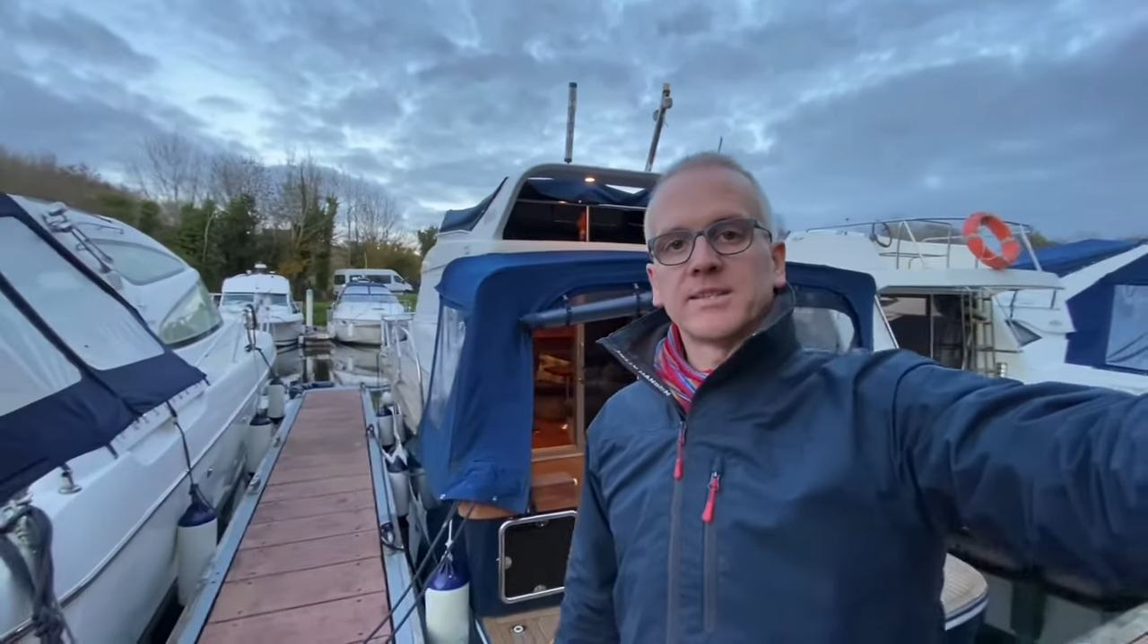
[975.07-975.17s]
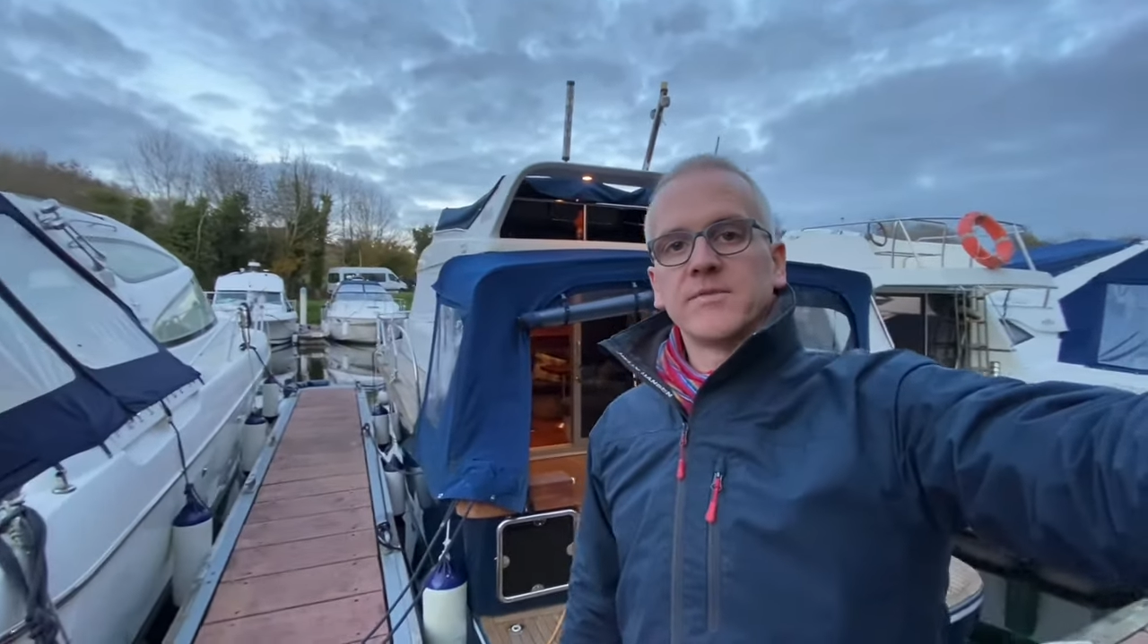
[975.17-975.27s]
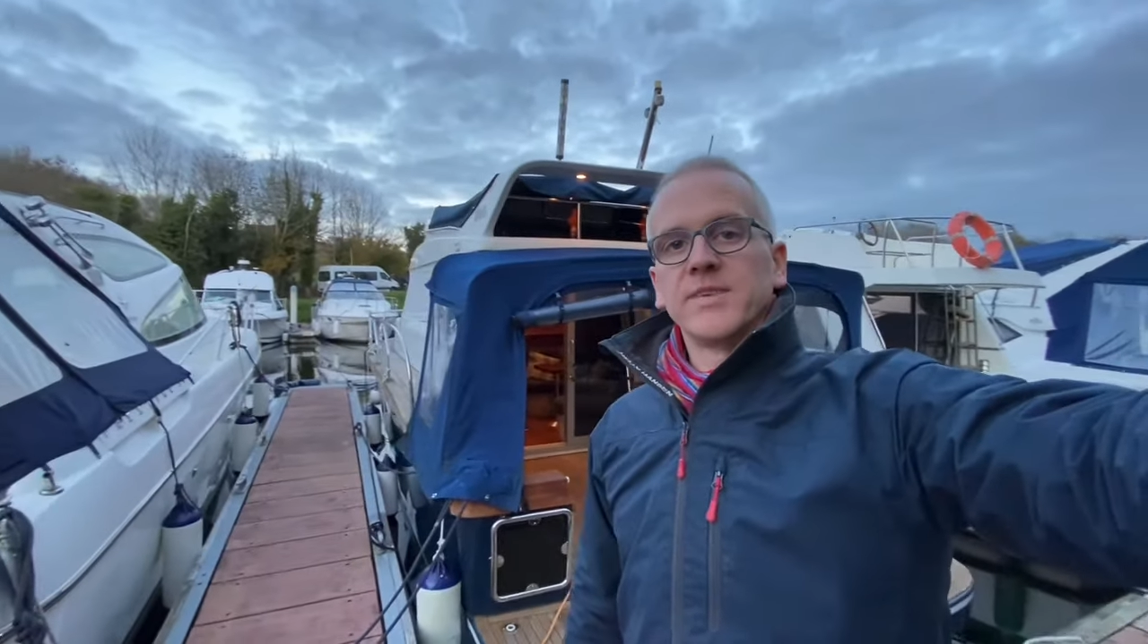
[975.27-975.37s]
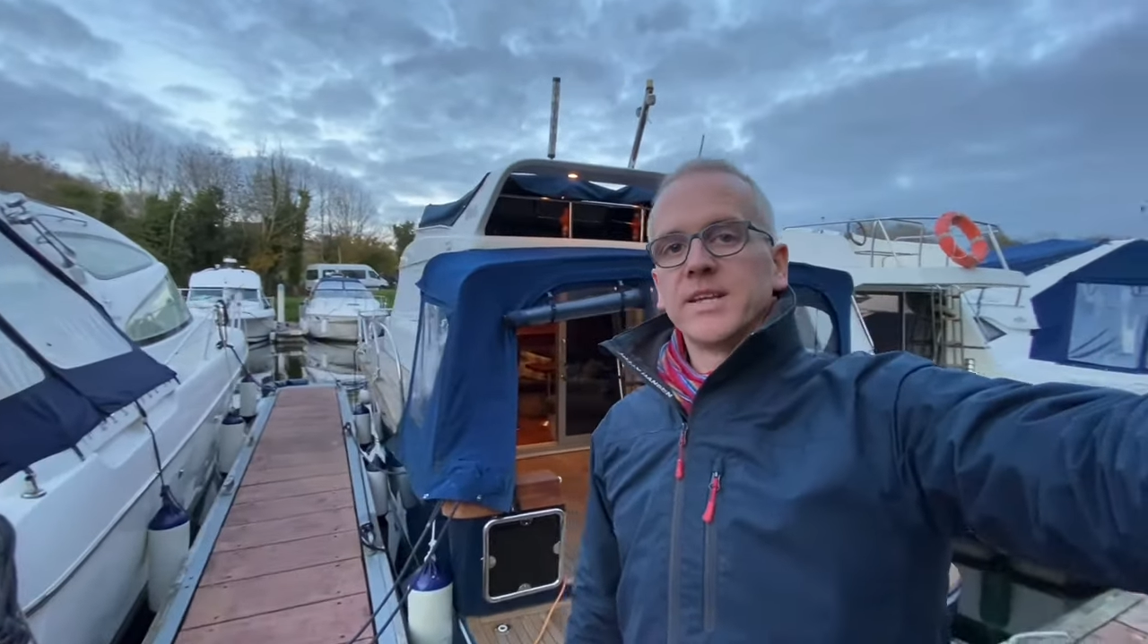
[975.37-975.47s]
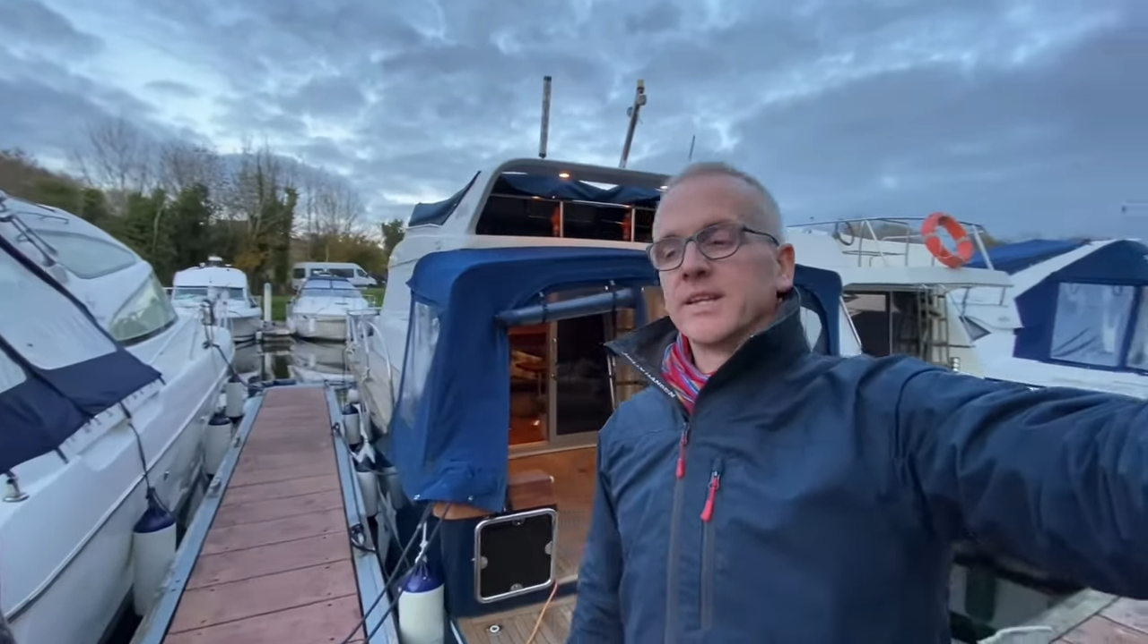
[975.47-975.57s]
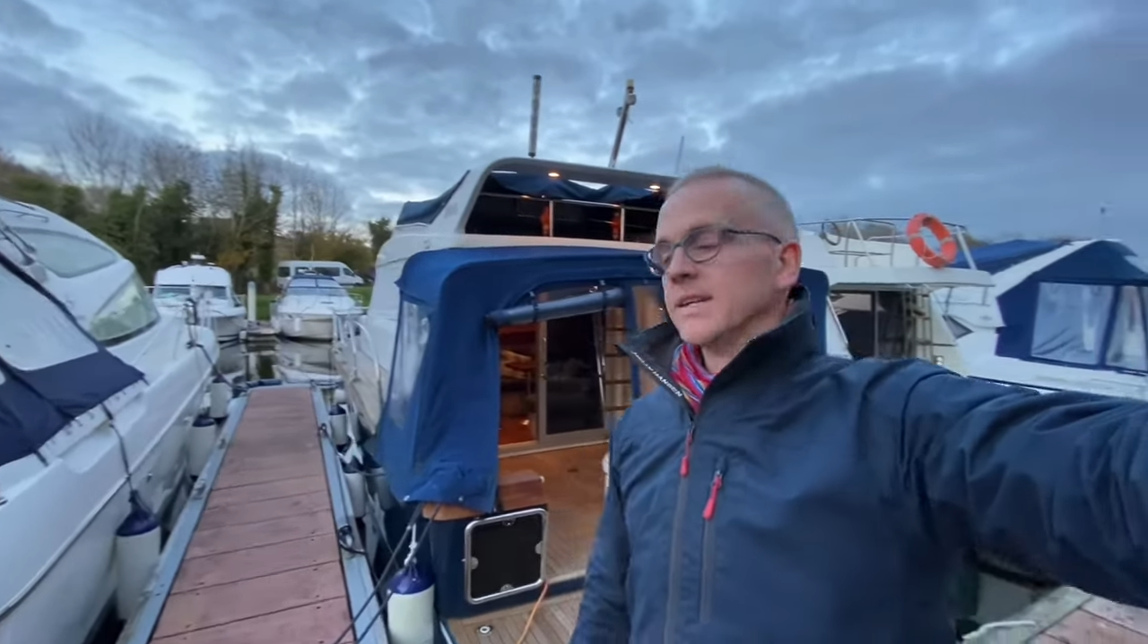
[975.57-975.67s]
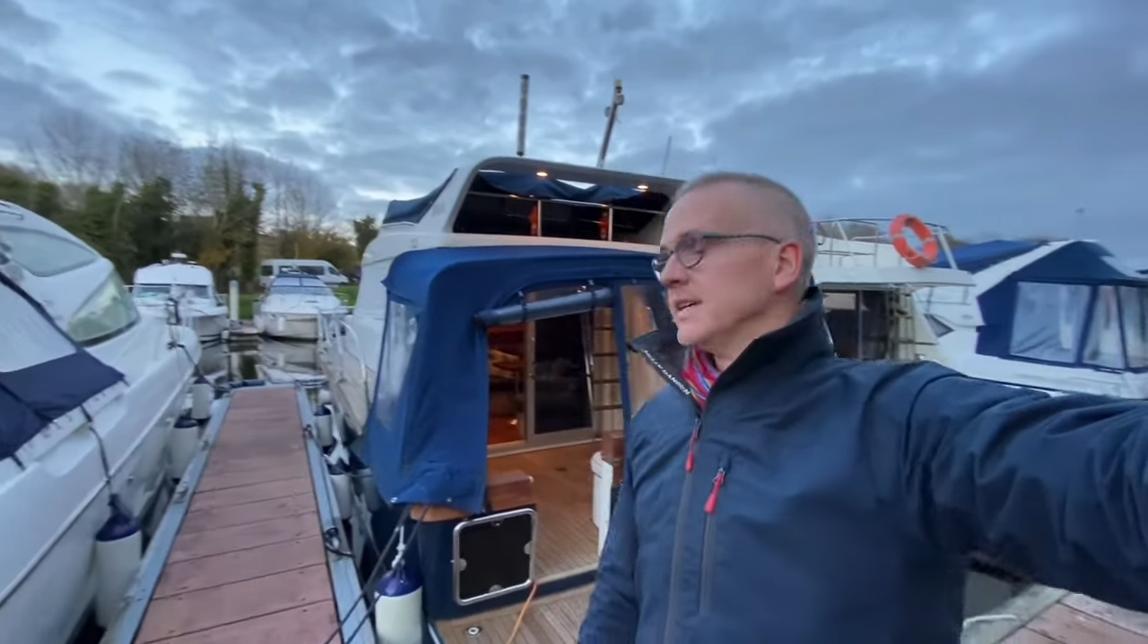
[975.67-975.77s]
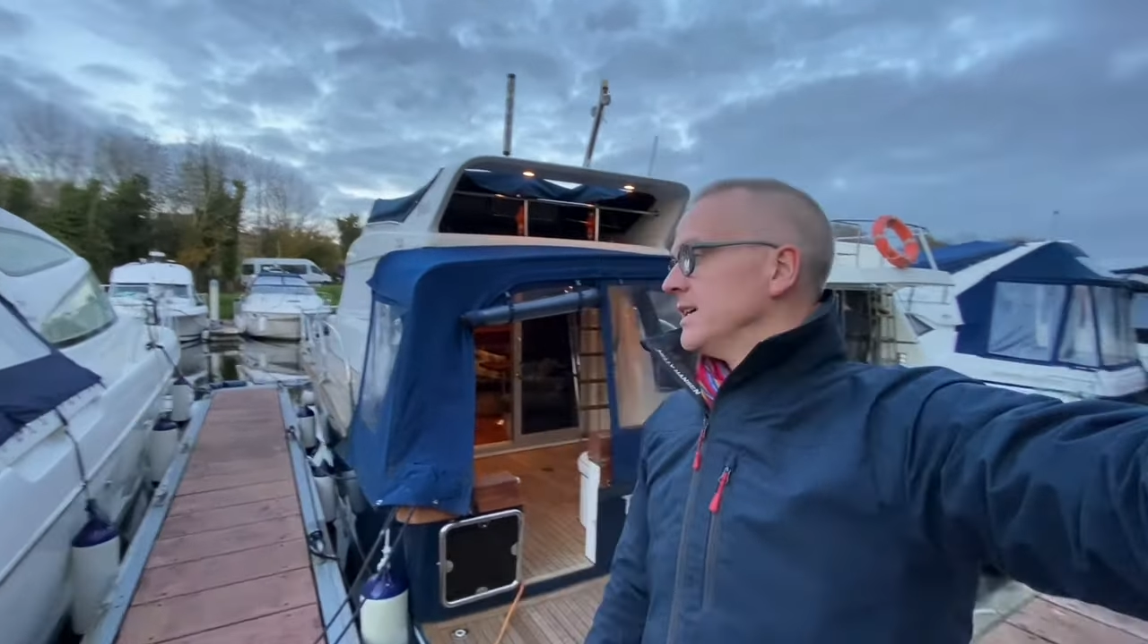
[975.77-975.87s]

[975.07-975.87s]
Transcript: convenient.